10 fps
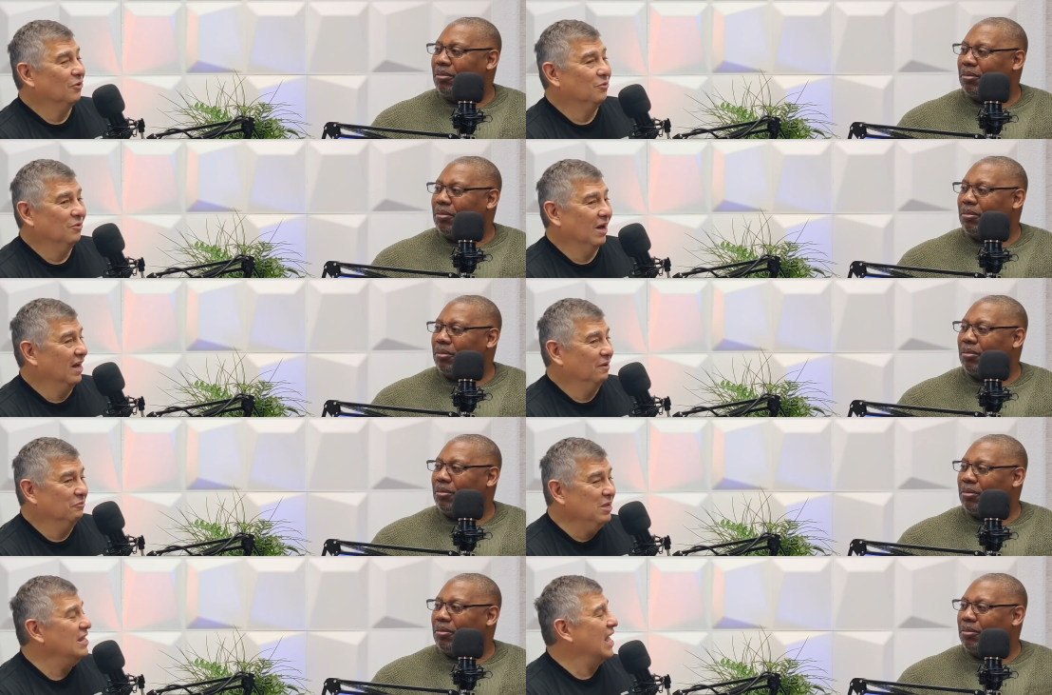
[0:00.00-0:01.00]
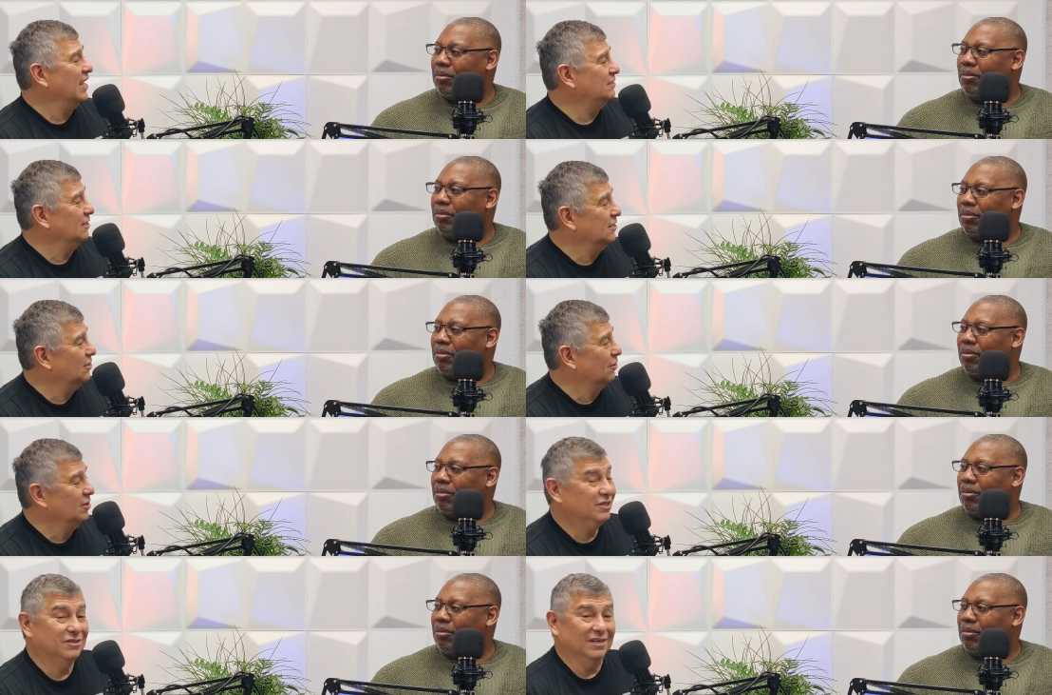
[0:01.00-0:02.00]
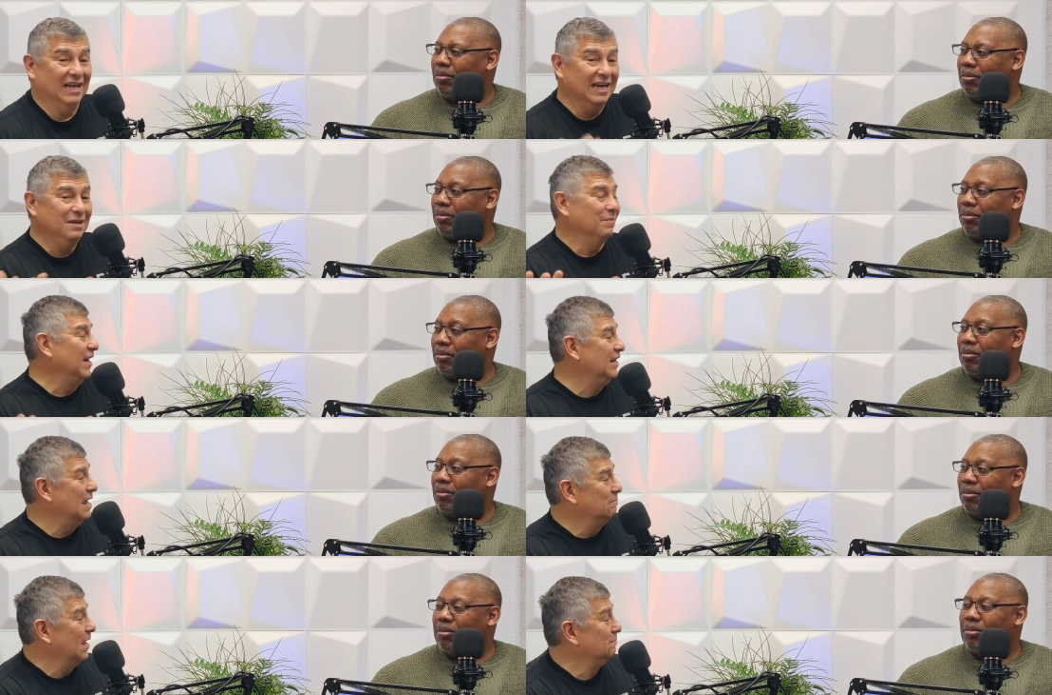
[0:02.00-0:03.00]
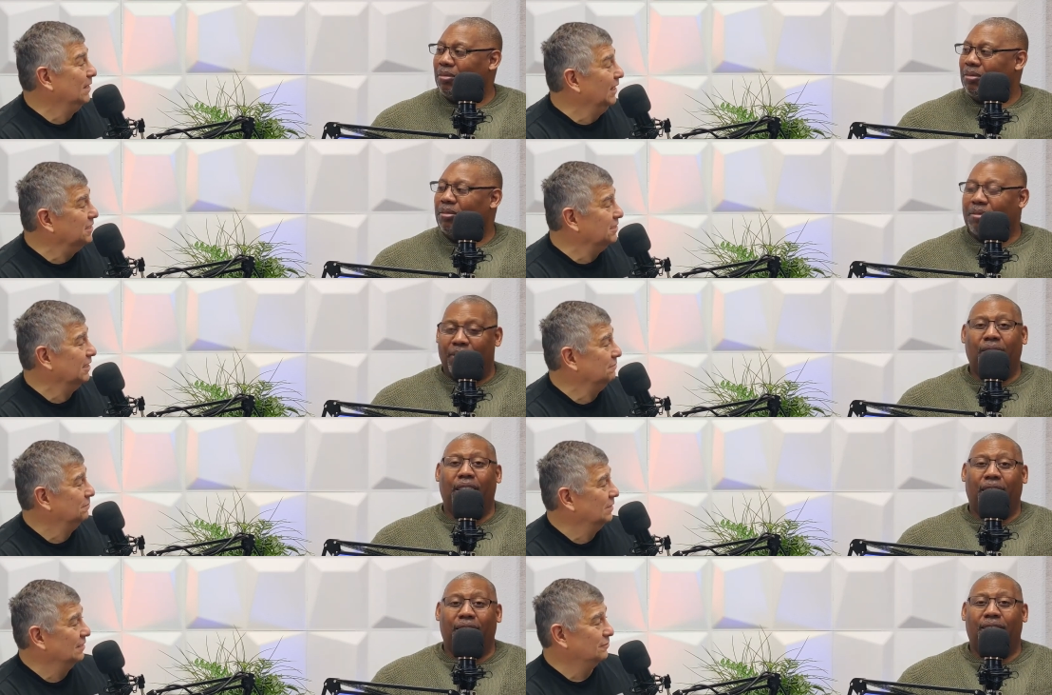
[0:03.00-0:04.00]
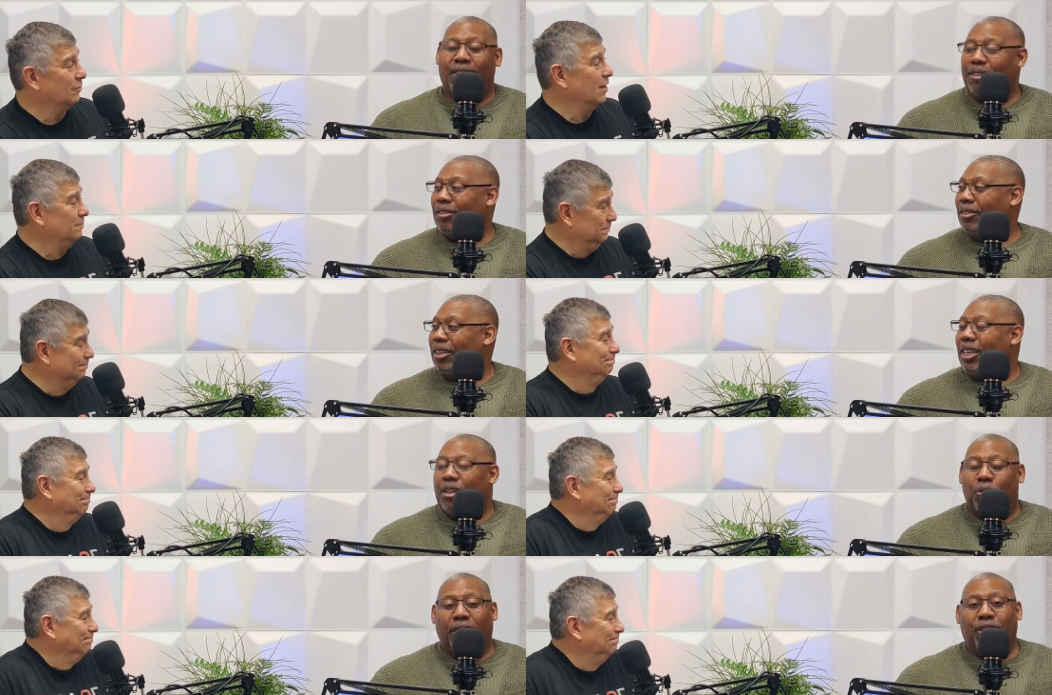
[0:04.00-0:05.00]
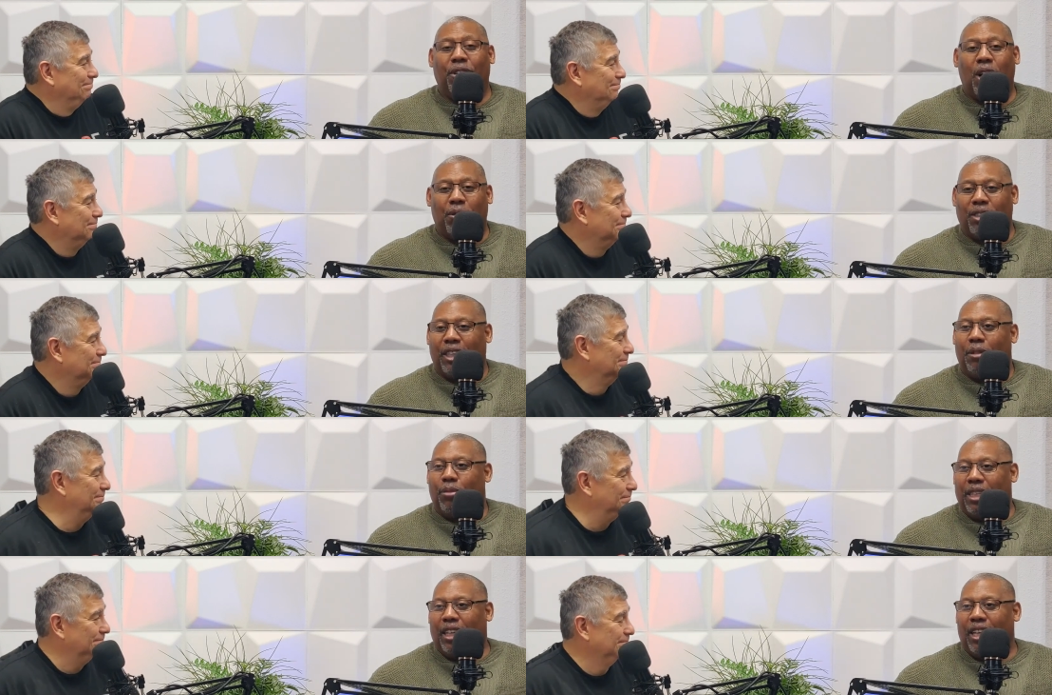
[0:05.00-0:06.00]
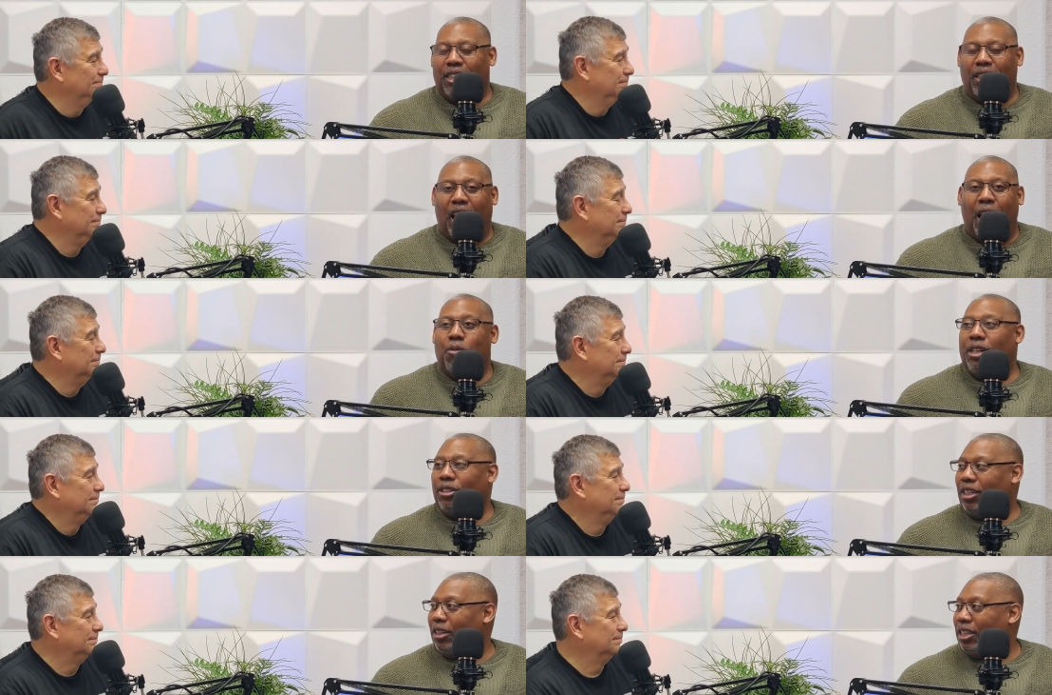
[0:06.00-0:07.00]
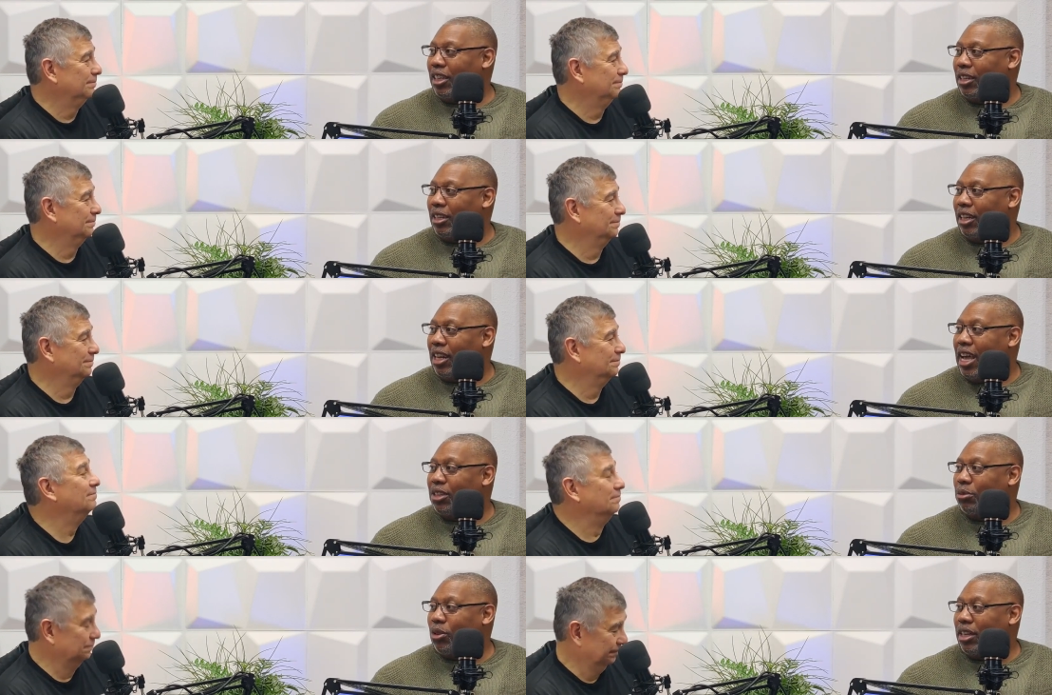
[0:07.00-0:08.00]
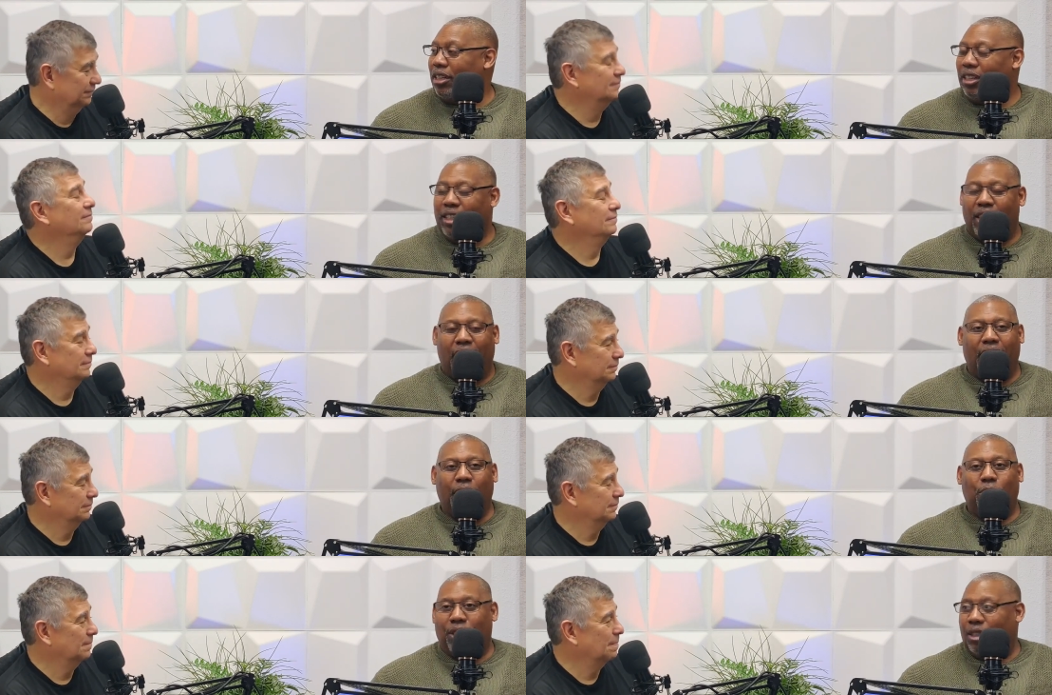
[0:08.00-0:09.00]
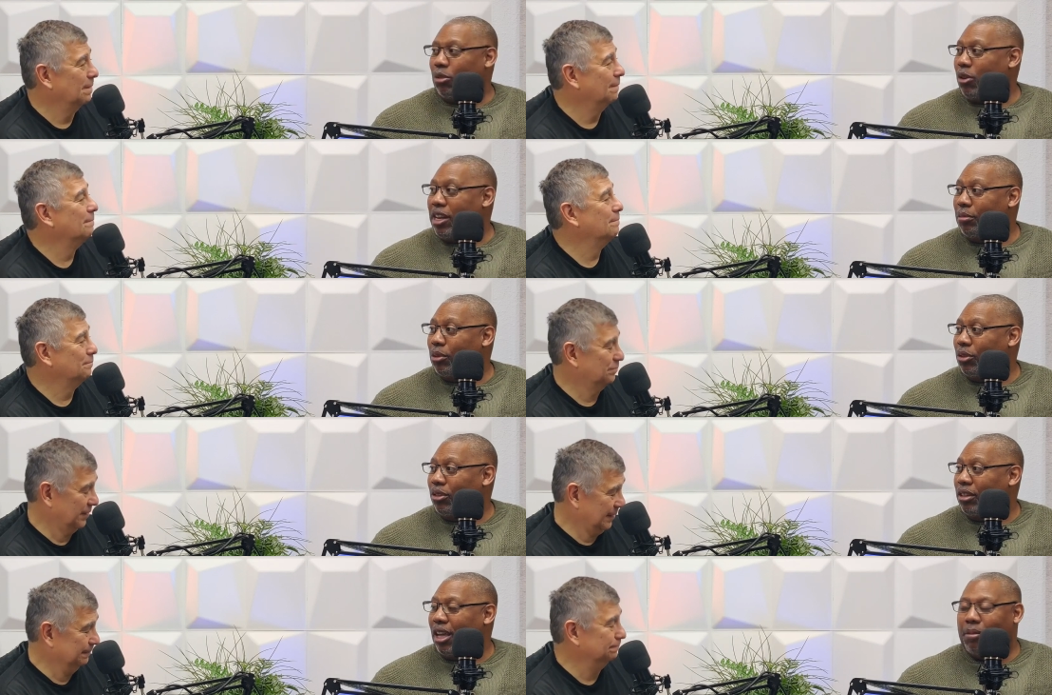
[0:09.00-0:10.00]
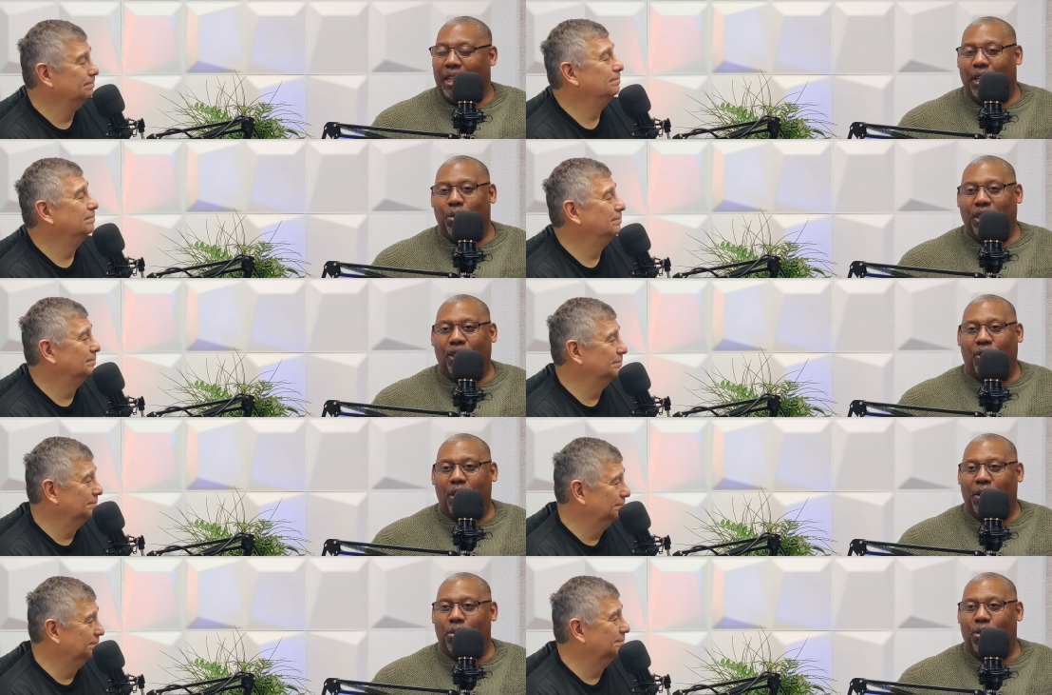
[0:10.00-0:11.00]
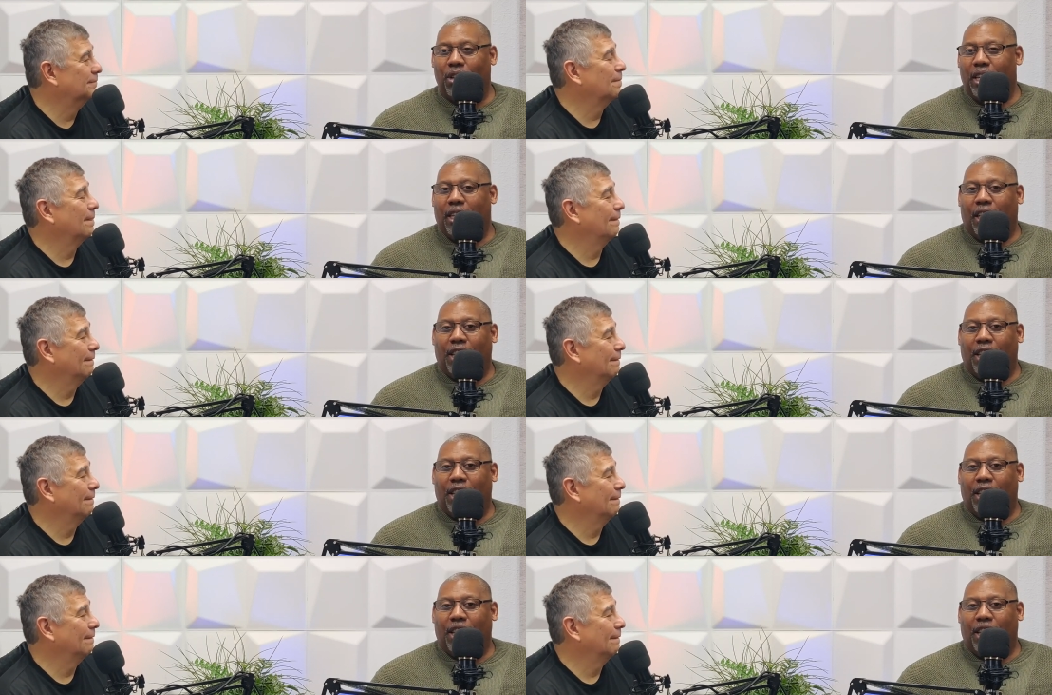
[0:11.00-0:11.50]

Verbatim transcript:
Speaker 1: So uh, we'd like to encourage anybody that might be listening, yes. Pastor Rob, well, you know, I
Speaker 2: was thinking because I went on the the last one, and it was incredible. I mean, it was incredible.